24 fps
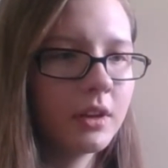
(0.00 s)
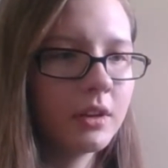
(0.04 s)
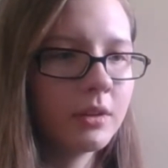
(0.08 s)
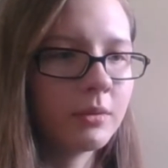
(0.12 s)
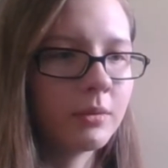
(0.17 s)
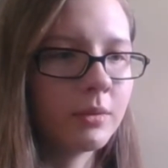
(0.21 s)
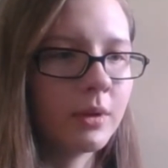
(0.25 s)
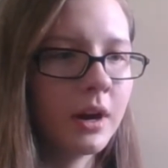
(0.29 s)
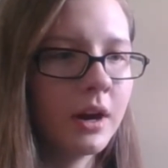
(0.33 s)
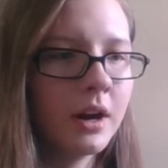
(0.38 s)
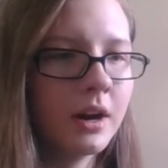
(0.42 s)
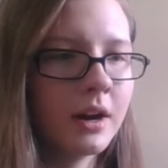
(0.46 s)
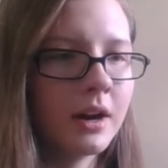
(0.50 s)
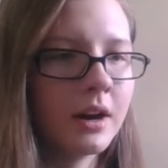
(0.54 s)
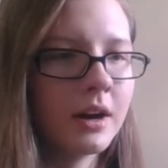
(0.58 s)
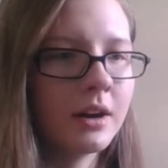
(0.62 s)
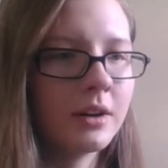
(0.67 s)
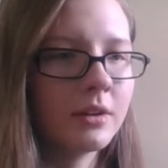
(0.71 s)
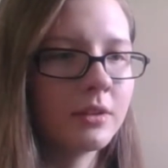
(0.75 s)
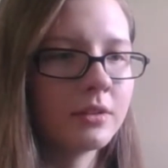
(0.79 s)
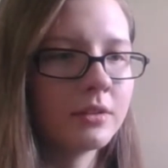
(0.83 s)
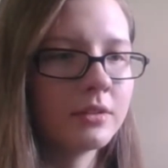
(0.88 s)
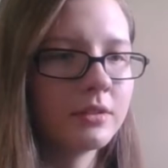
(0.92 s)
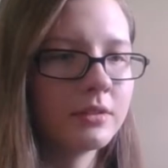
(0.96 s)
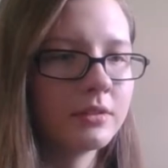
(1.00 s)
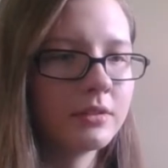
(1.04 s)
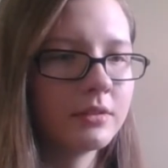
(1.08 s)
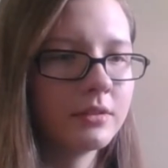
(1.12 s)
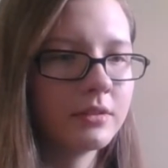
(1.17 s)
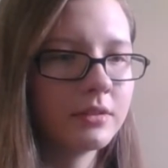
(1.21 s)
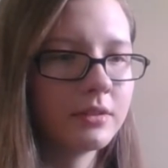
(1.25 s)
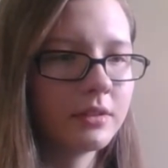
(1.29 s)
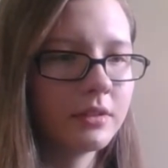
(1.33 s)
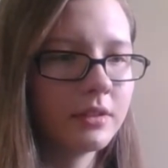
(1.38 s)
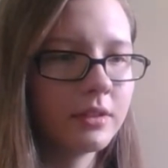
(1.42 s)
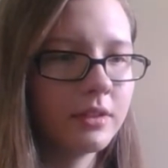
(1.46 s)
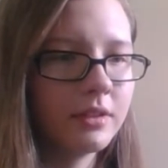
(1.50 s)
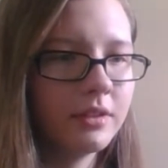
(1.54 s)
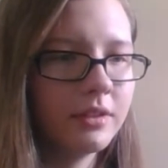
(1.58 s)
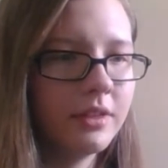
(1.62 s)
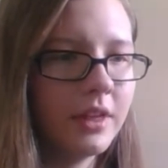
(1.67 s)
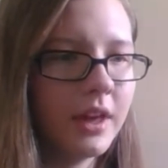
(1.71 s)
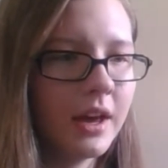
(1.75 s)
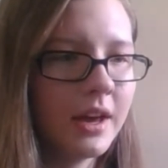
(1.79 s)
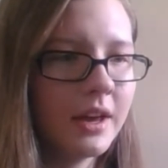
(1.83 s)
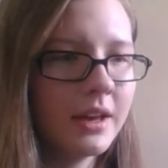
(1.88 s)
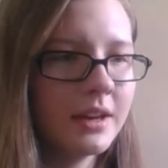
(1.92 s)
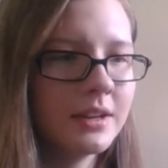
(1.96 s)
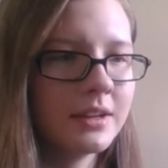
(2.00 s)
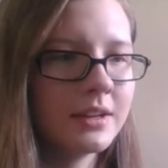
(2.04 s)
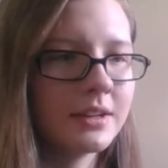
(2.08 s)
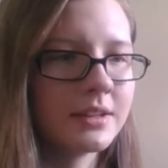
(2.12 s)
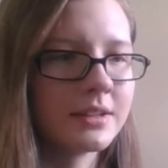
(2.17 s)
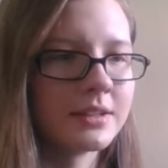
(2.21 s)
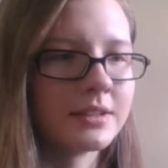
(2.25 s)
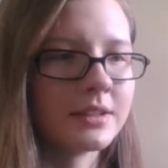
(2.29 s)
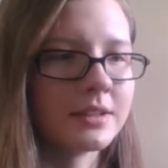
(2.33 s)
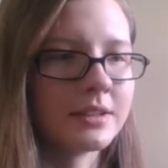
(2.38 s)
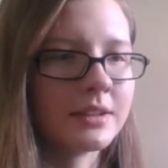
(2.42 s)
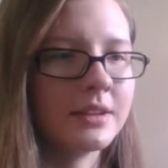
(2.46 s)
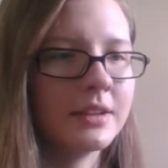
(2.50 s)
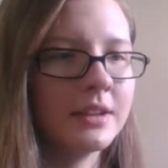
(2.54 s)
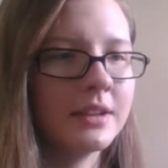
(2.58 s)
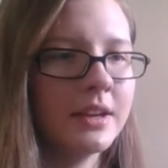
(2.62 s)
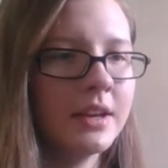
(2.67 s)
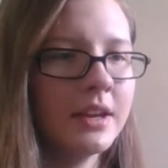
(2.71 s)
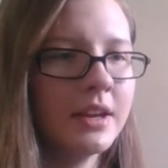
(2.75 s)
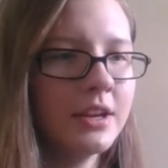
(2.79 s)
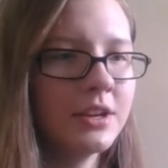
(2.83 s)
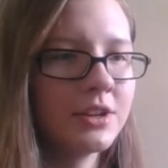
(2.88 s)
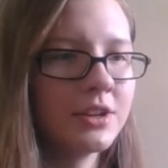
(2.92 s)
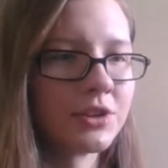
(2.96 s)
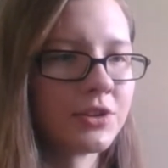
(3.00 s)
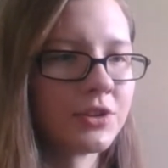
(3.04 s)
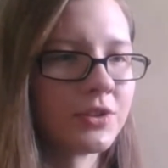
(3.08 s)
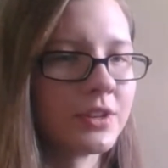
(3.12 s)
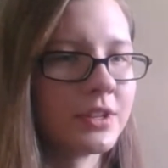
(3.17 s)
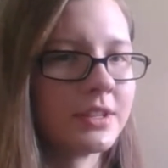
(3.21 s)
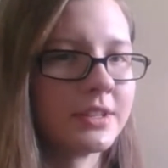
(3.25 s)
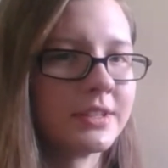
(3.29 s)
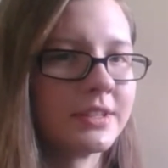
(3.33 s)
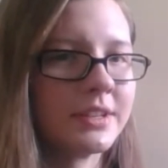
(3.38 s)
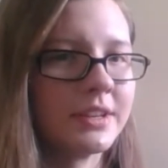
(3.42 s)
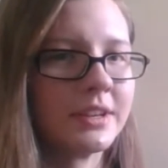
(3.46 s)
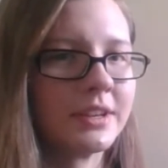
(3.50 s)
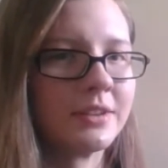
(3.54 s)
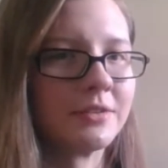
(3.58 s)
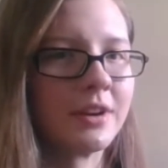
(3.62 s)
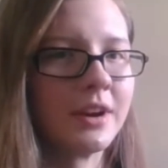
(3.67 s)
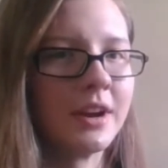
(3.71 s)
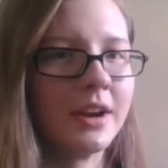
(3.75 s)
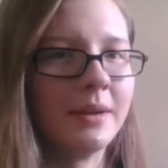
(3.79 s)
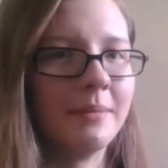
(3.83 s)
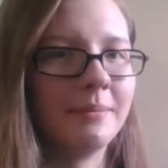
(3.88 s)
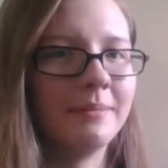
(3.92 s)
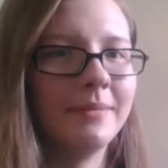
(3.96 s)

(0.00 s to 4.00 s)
Wow. That is an interesting Grimm.